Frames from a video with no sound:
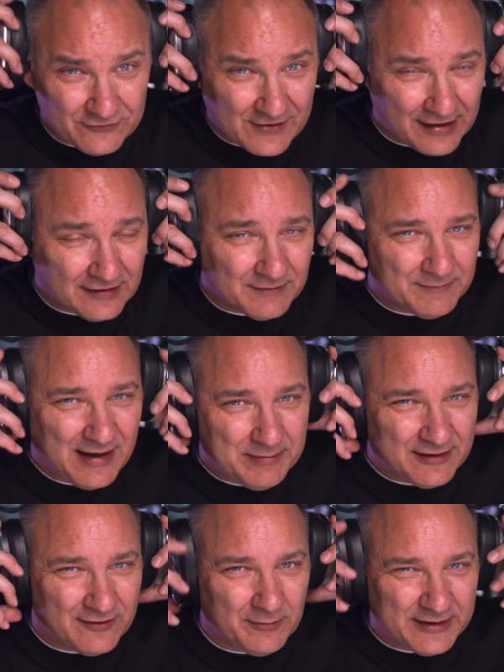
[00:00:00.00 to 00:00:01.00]
kind of maybe a
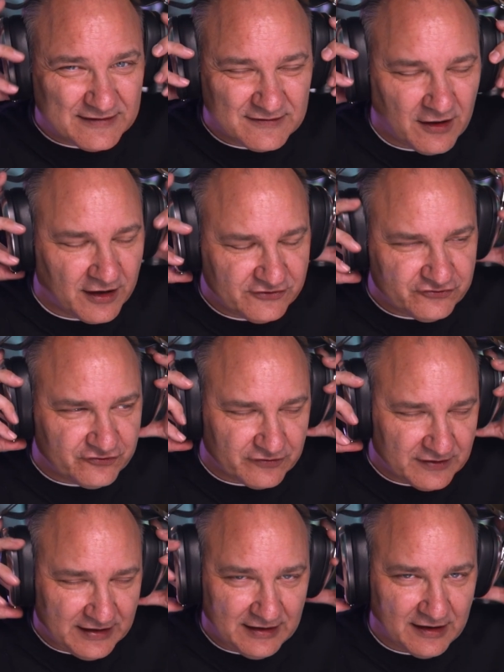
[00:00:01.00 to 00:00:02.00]
little bit touch
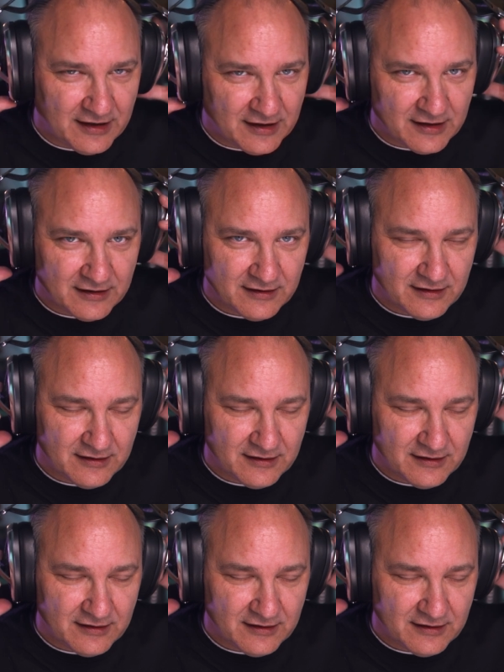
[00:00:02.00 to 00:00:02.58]
the